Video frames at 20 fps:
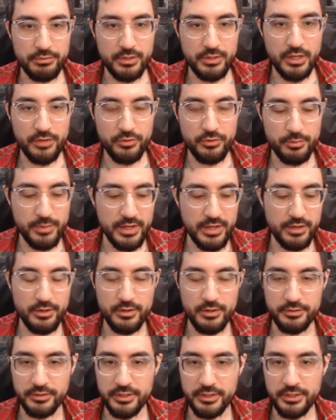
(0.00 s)
recover mana
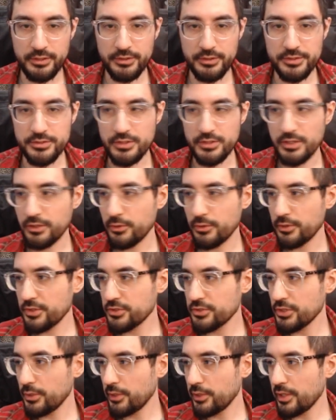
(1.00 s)
on kill is not going to
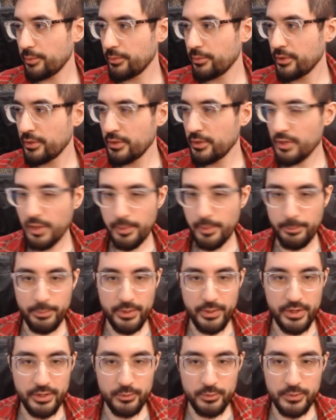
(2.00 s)
show up.
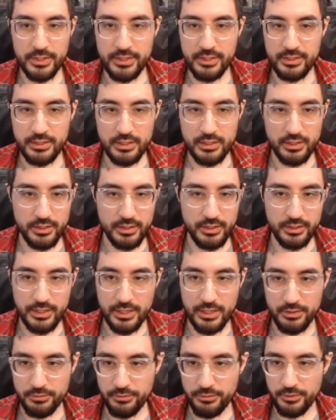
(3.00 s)
But we can
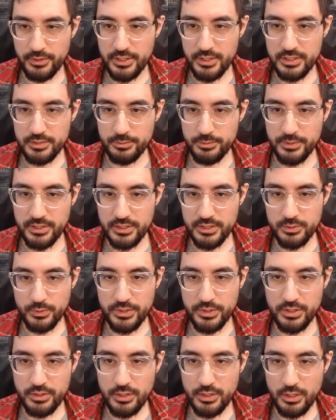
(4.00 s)
account for this because
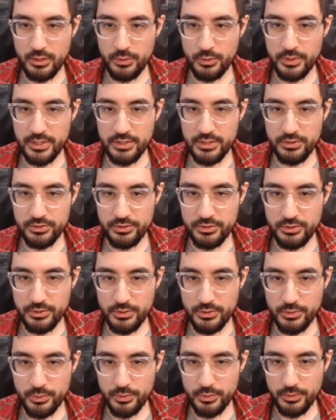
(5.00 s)
when you go
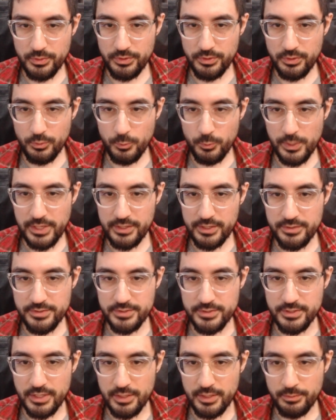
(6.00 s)
into the weighted
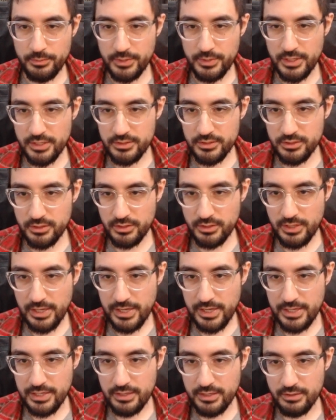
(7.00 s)
sum, it's going to
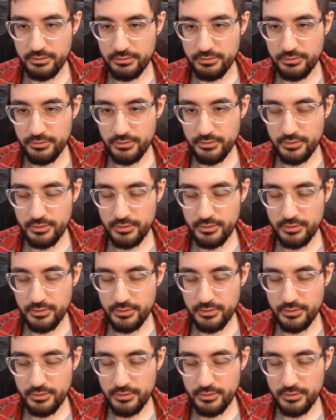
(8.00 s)
have,